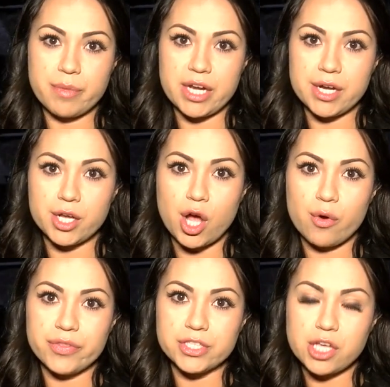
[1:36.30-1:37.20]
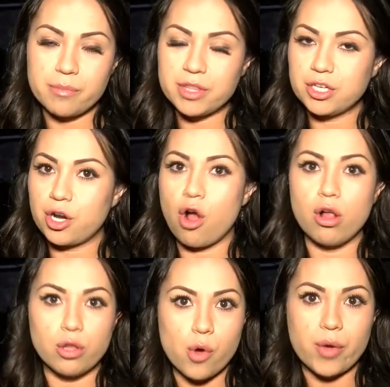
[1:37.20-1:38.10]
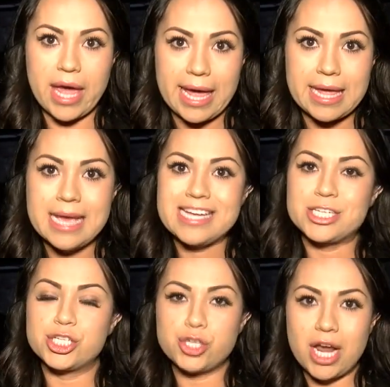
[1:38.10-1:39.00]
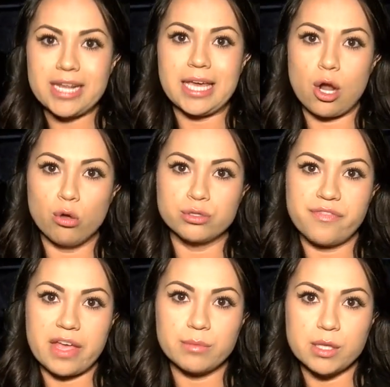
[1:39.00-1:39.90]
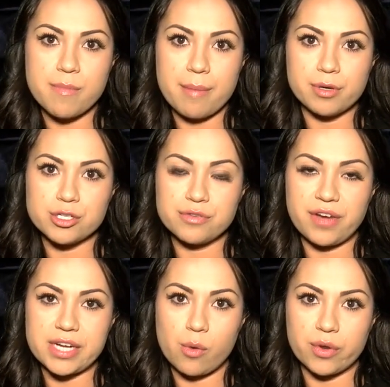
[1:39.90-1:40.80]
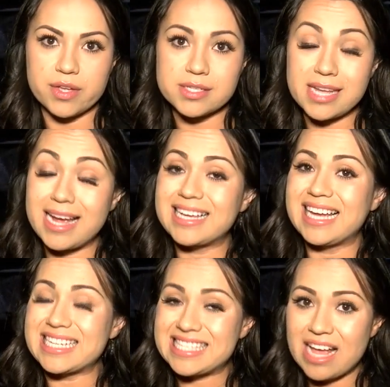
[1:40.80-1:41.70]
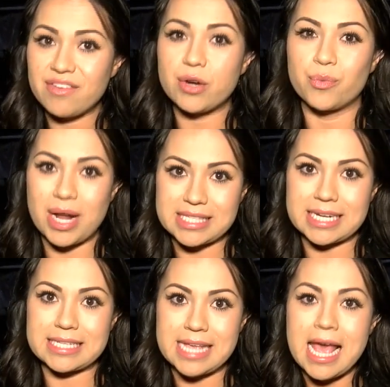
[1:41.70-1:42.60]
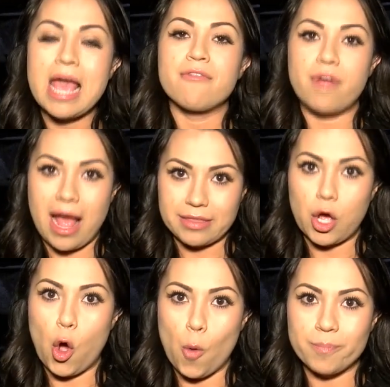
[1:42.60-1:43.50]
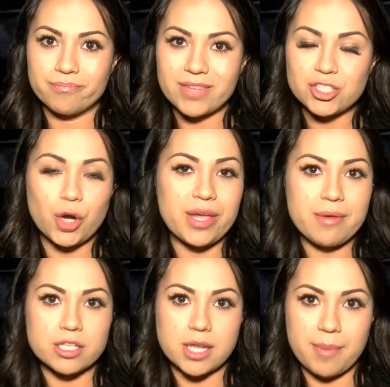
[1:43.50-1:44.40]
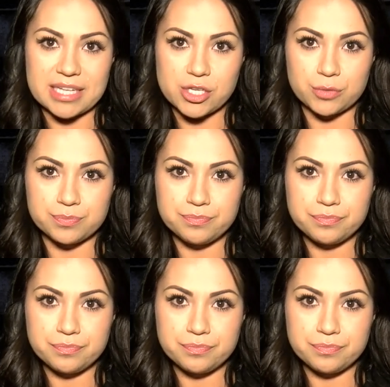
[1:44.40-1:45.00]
a minute ago, and they're telling me they're all okay, just trying to get a hold of family members to find out where they say Again, seven residents at the home. Joey, I'll send it back to you.